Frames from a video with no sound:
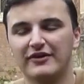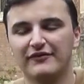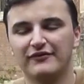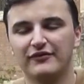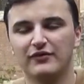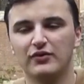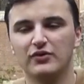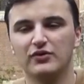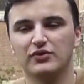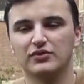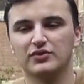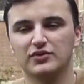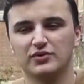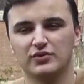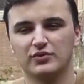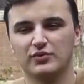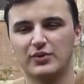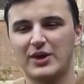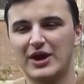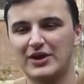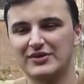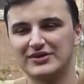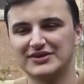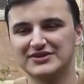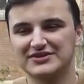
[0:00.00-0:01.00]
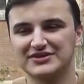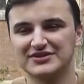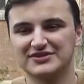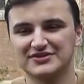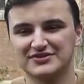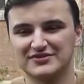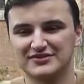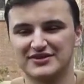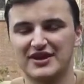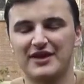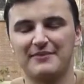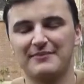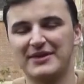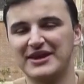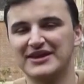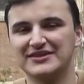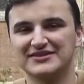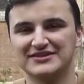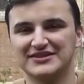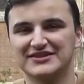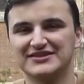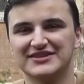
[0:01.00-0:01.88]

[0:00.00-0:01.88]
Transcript: I thought, wow, this is amazing.